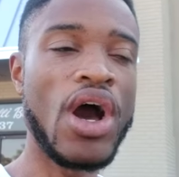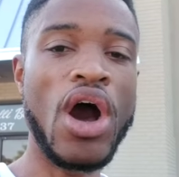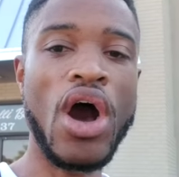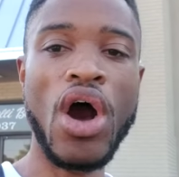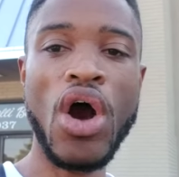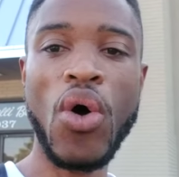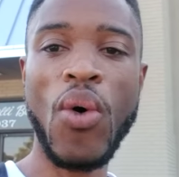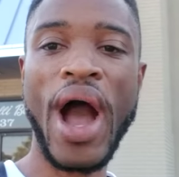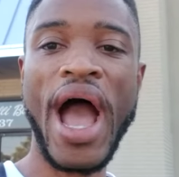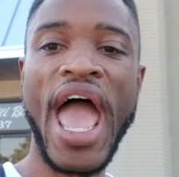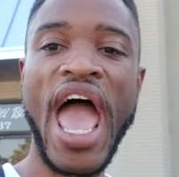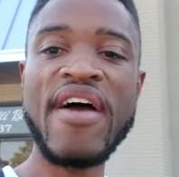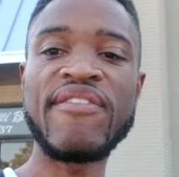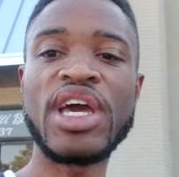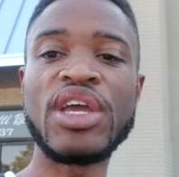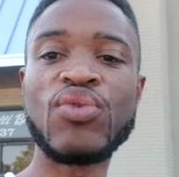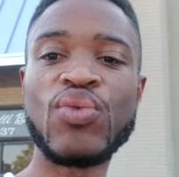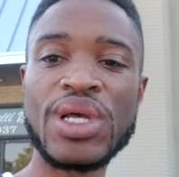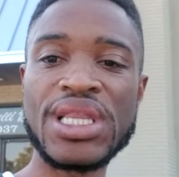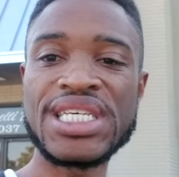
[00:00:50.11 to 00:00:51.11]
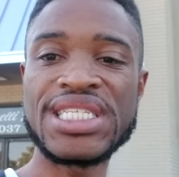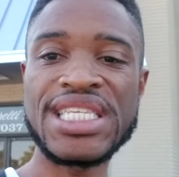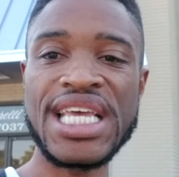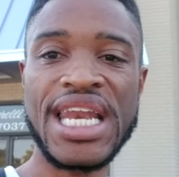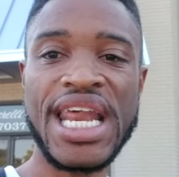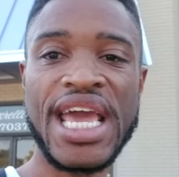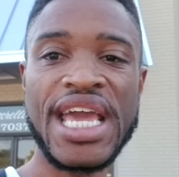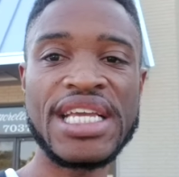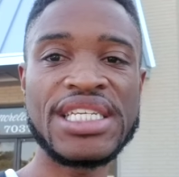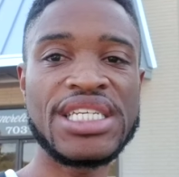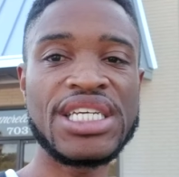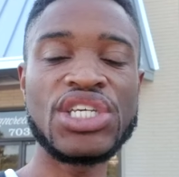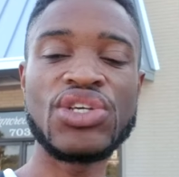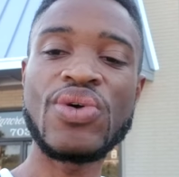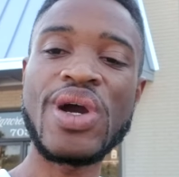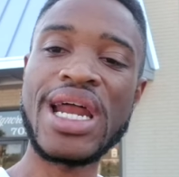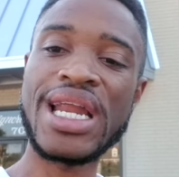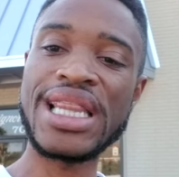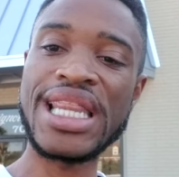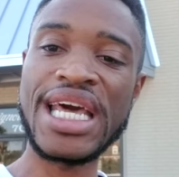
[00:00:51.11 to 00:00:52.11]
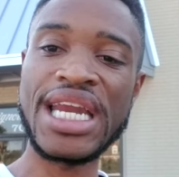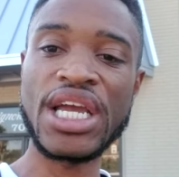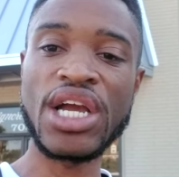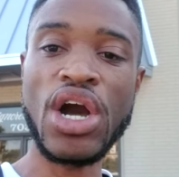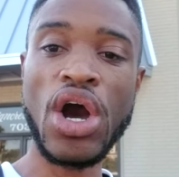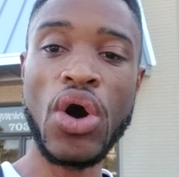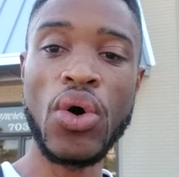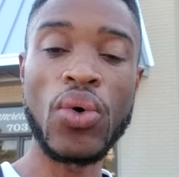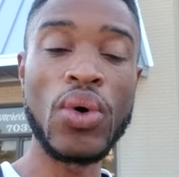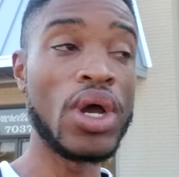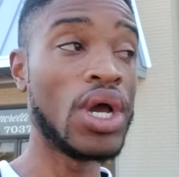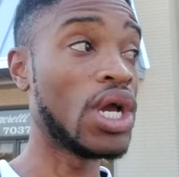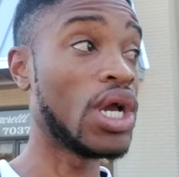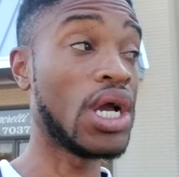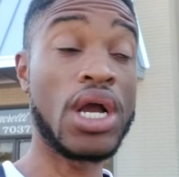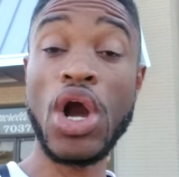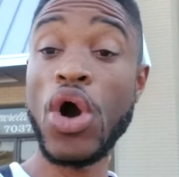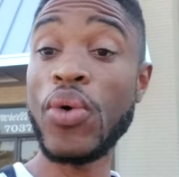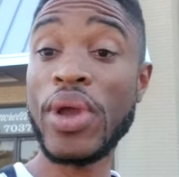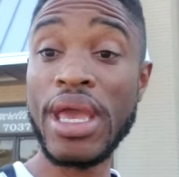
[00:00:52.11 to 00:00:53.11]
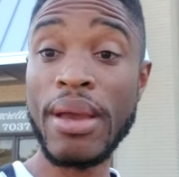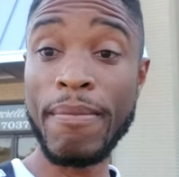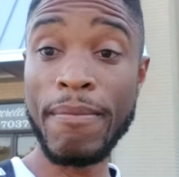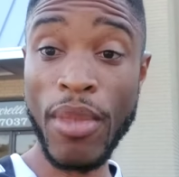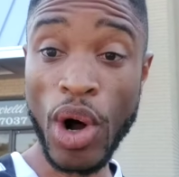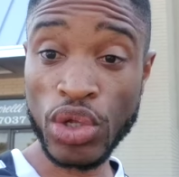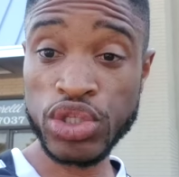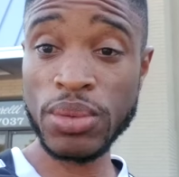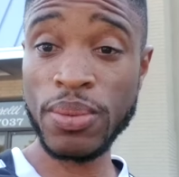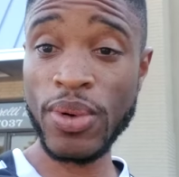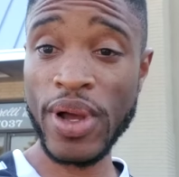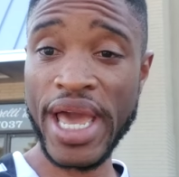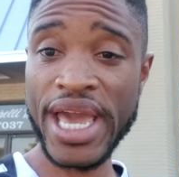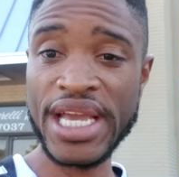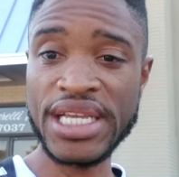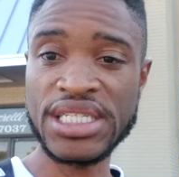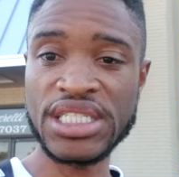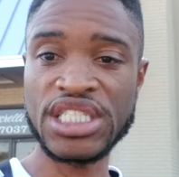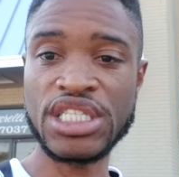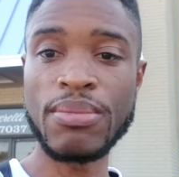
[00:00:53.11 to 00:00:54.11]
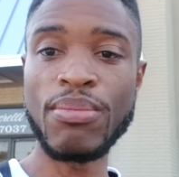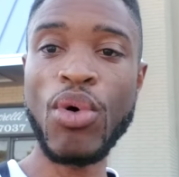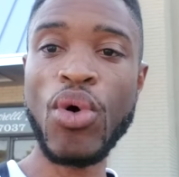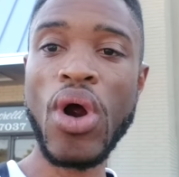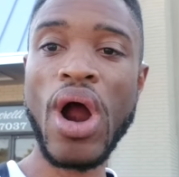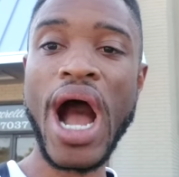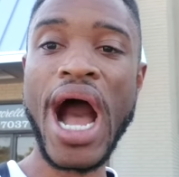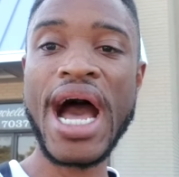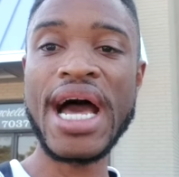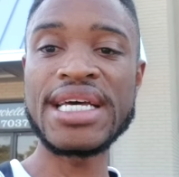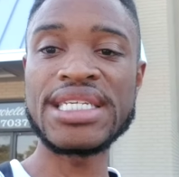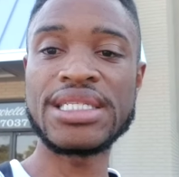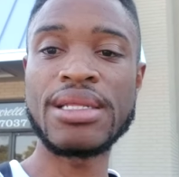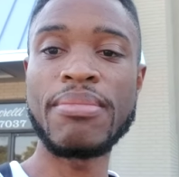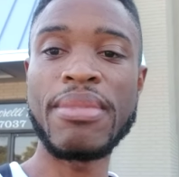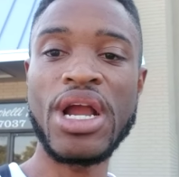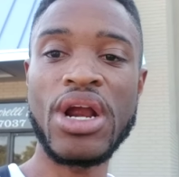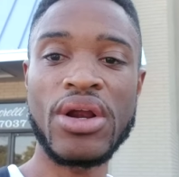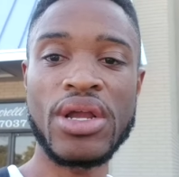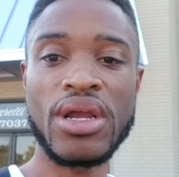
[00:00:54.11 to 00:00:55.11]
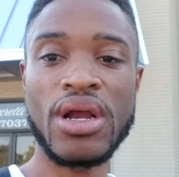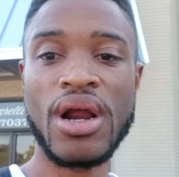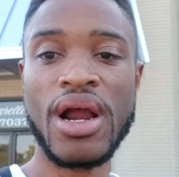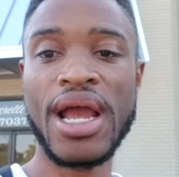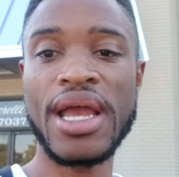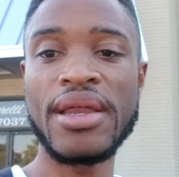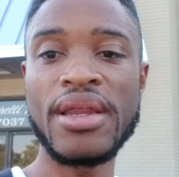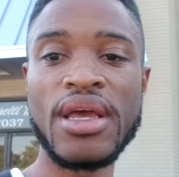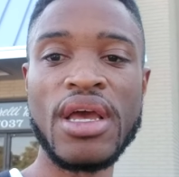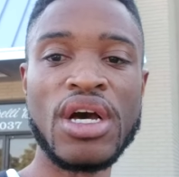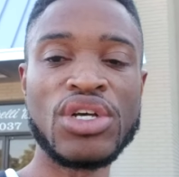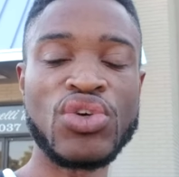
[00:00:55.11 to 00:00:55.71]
oh, I have a real estate agent, you gotta let it go go get multiple agents. The more eyes, the merrier, right?